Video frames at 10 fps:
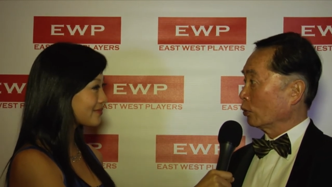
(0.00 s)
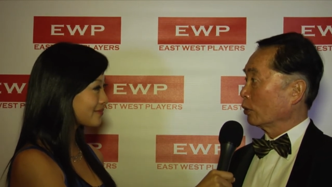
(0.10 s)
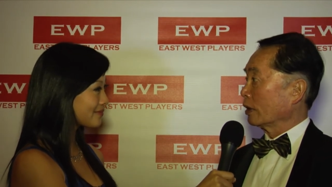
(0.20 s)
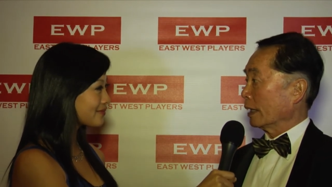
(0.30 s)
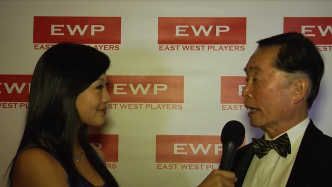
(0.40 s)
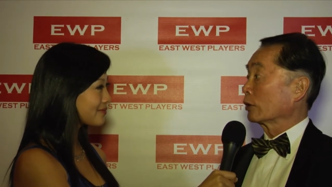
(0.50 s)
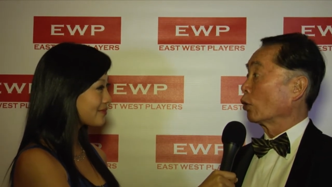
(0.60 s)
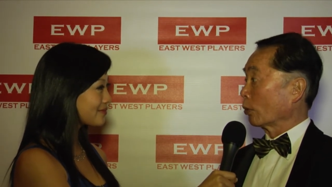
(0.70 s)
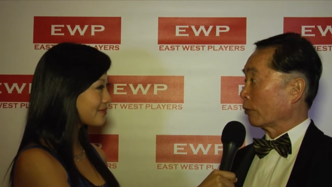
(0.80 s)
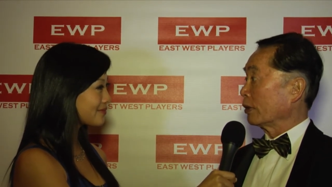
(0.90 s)
Speaker 1: who and
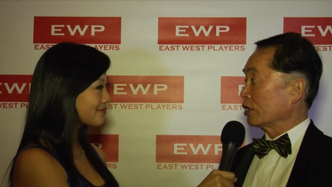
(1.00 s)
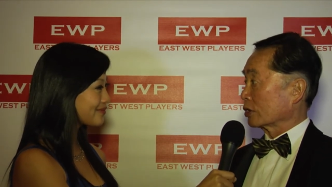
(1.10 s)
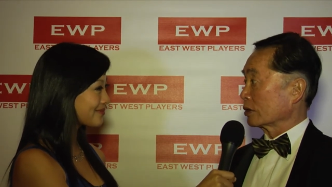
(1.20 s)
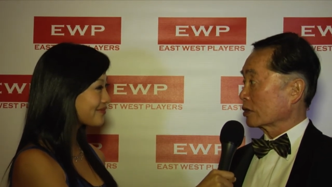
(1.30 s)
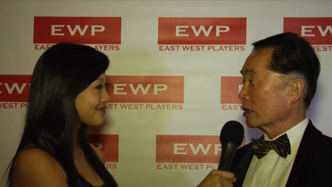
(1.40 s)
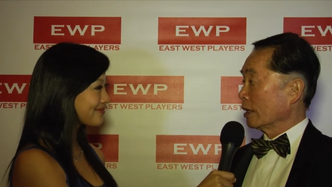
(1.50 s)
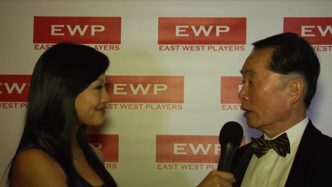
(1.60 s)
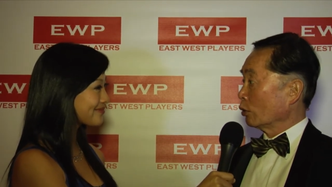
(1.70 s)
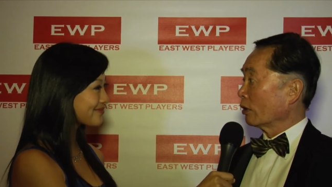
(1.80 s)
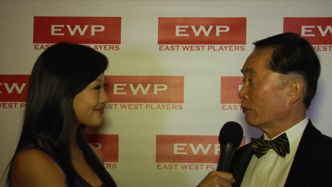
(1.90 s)
corporations
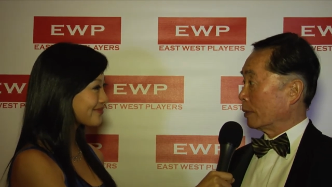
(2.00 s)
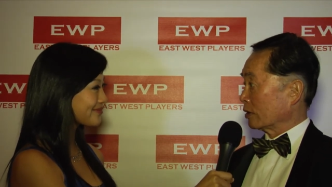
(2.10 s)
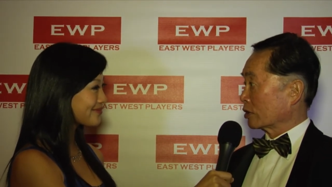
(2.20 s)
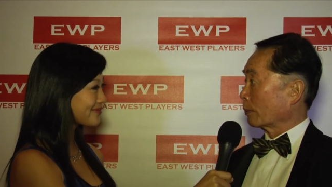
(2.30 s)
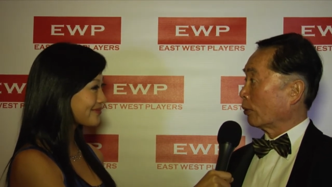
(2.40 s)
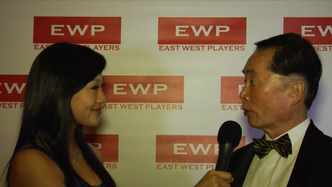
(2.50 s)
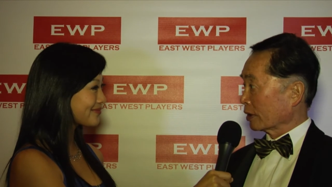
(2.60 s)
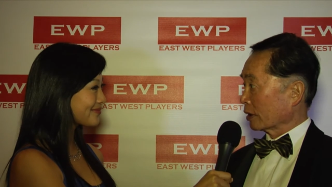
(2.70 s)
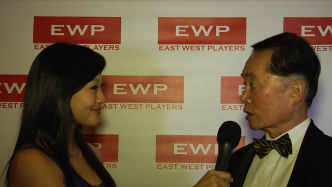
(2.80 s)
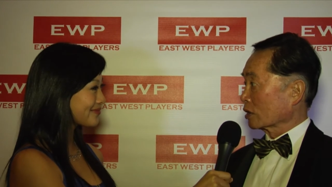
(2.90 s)
who have been supporting
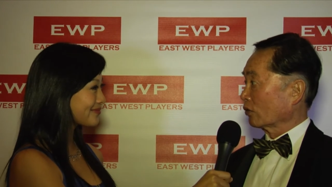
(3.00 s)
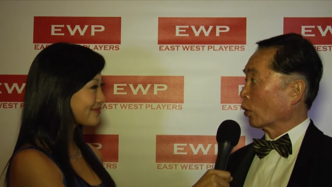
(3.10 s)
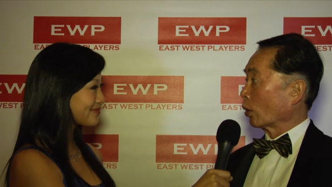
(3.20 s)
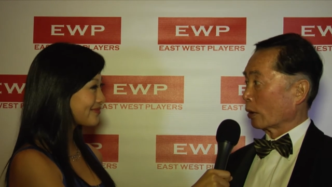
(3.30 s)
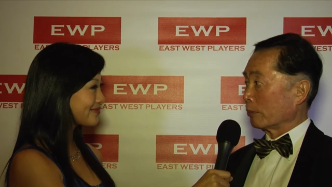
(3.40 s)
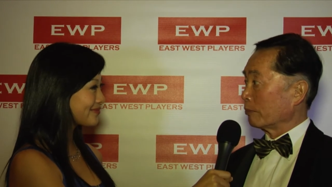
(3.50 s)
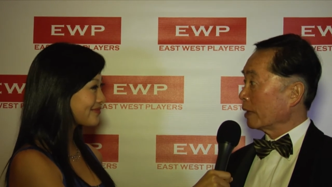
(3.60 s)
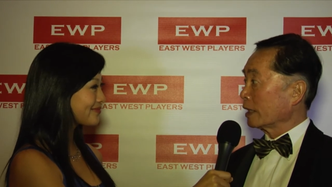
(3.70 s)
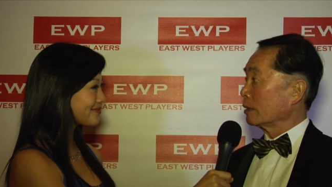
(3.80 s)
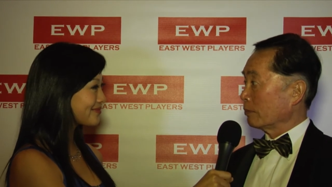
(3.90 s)
us for
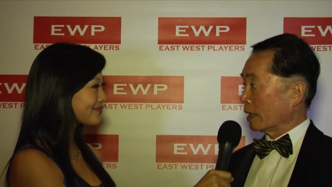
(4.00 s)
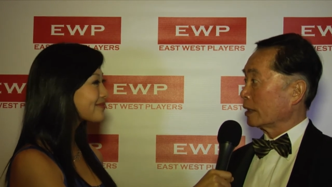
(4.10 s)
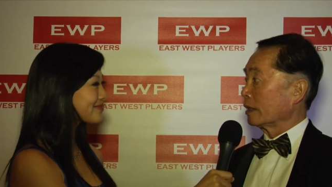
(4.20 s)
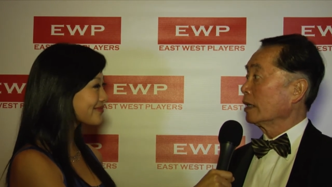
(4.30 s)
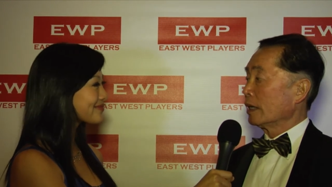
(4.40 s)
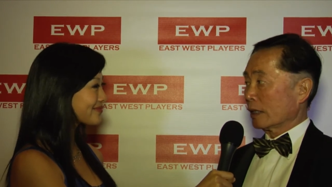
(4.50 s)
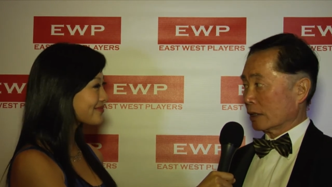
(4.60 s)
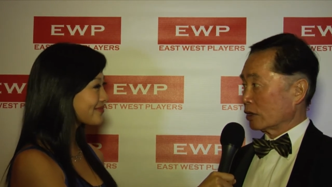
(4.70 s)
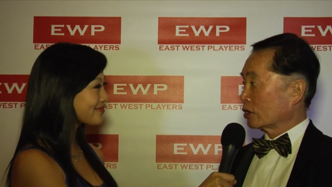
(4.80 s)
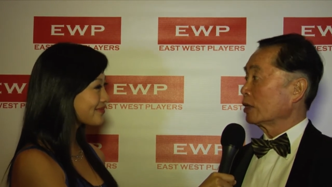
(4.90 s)
many, many
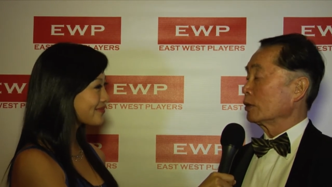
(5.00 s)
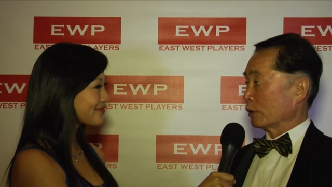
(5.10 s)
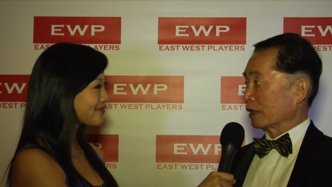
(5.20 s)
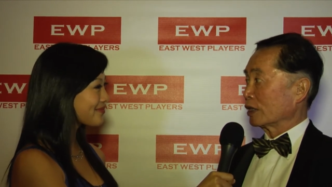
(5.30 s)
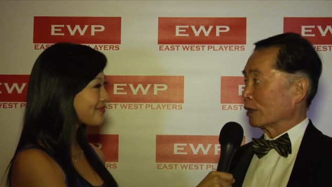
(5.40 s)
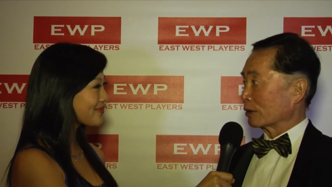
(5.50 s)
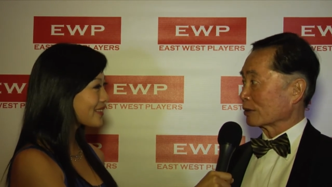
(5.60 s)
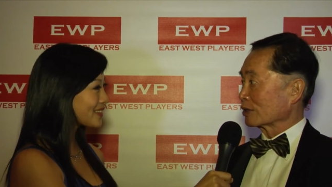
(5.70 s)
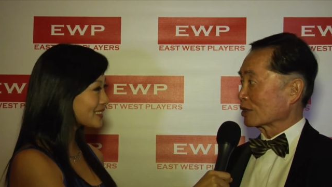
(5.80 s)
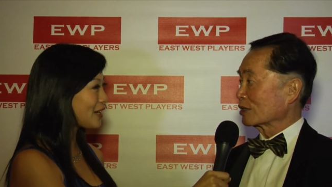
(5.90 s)
continuing
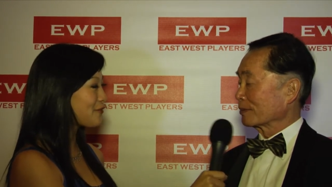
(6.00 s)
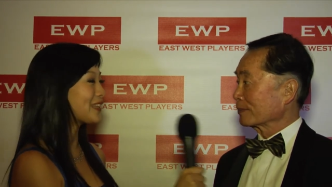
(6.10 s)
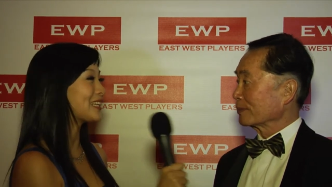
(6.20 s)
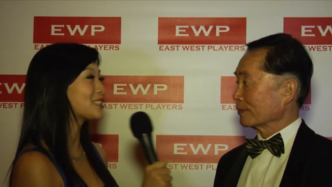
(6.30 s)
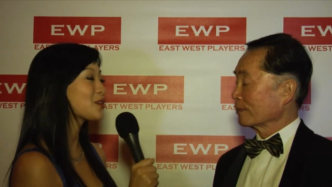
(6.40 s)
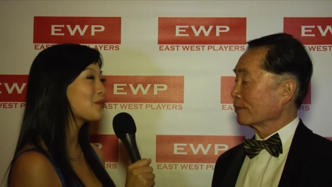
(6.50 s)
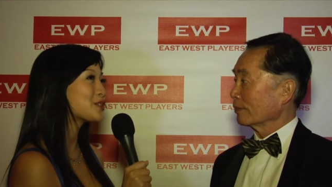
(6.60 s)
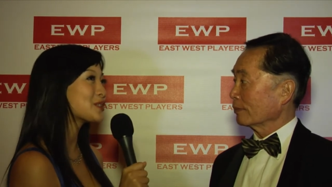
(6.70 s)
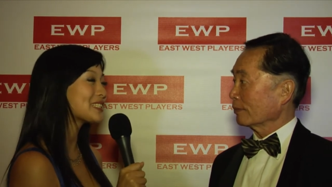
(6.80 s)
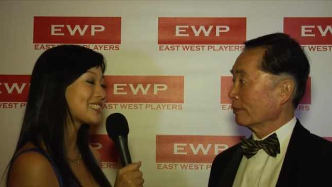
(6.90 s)
years.
Speaker 2: Definitely. So would you
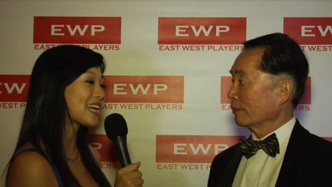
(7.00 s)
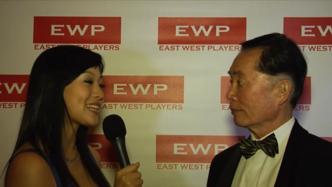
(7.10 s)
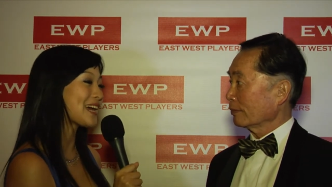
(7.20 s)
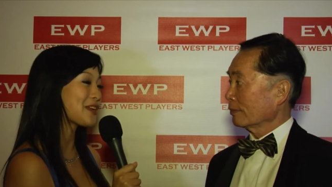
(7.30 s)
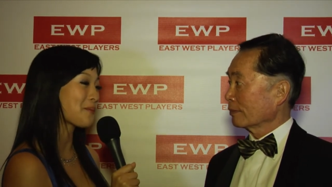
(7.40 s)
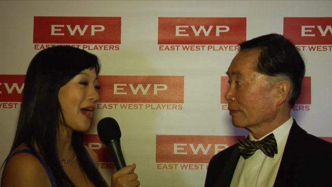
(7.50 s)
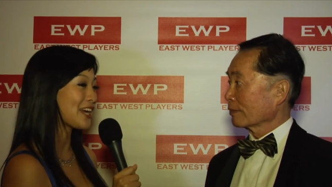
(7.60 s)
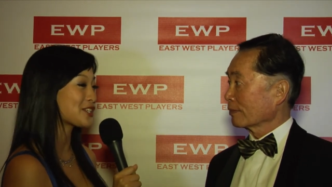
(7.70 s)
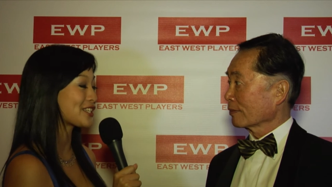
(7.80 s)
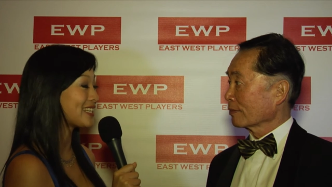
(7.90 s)
just say that your
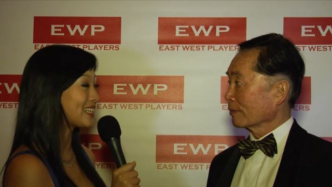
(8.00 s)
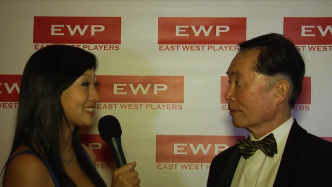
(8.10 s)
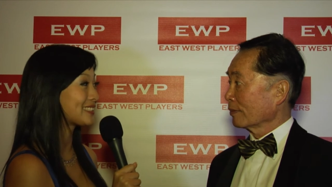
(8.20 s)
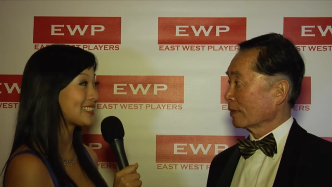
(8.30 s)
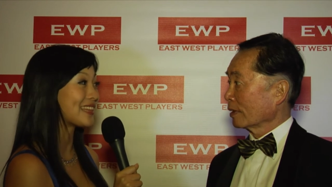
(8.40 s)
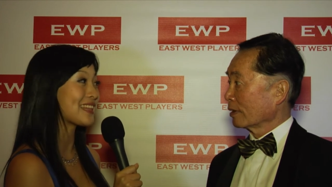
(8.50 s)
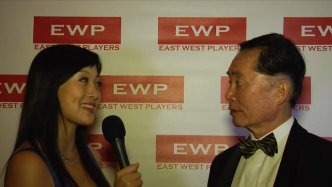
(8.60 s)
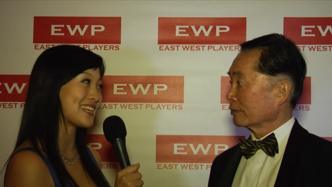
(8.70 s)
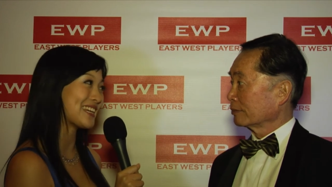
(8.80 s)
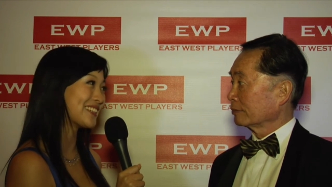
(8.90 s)
passion is in the
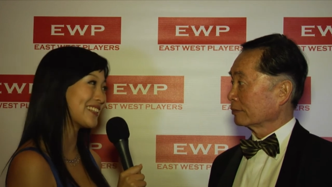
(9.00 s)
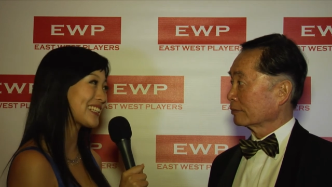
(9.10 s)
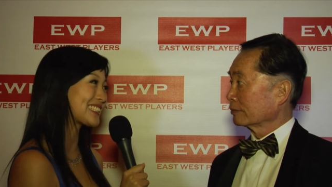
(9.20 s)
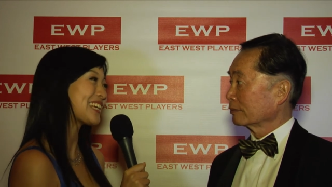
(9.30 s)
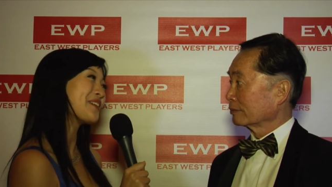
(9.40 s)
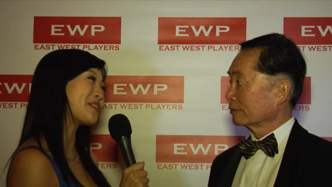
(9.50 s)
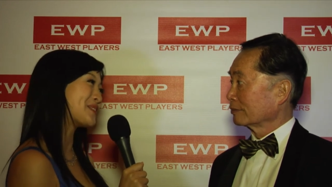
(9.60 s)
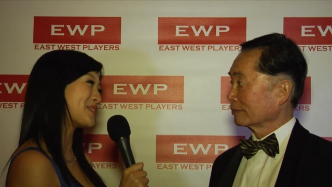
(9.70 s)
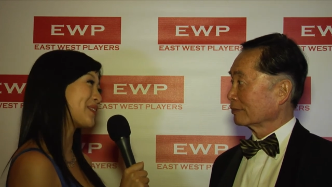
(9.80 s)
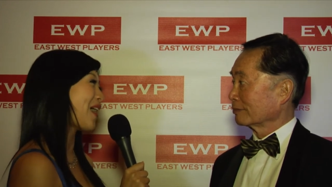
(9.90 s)
theater? Because I know you
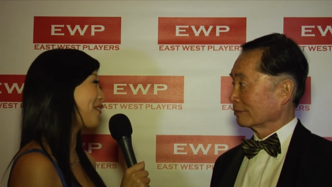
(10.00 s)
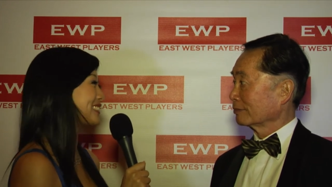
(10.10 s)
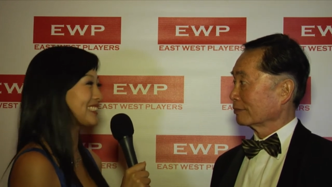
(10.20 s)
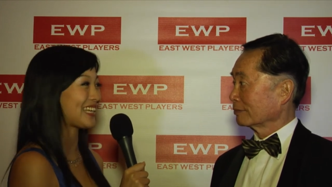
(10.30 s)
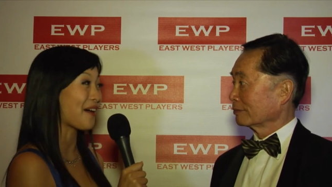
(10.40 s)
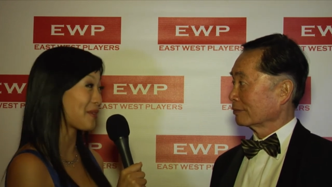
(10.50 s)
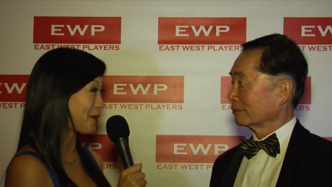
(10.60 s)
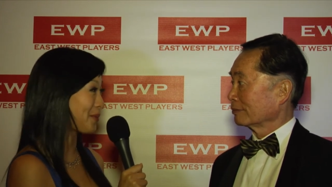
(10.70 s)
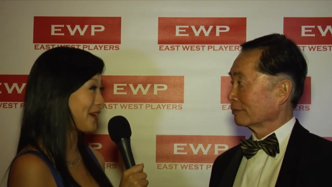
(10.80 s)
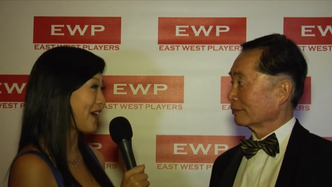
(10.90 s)
do obviously a little
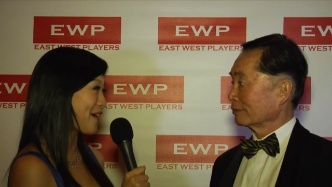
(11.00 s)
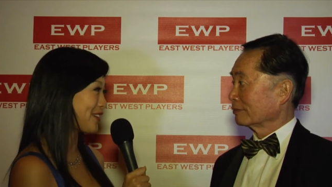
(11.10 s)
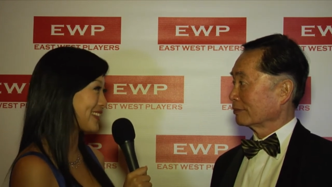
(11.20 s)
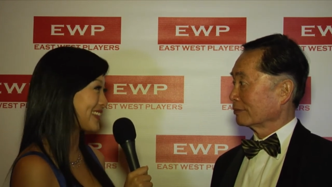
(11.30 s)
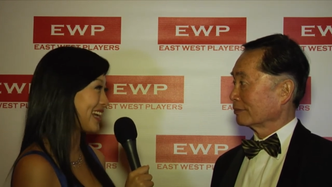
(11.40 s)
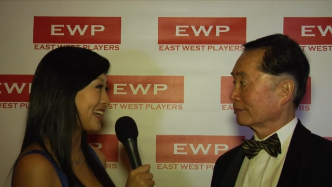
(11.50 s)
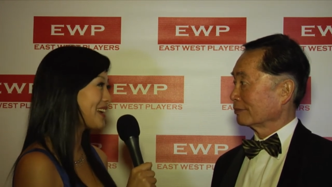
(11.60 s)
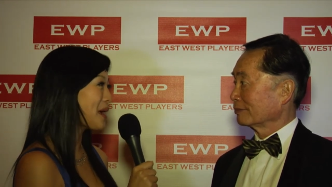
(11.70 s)
bit of everything,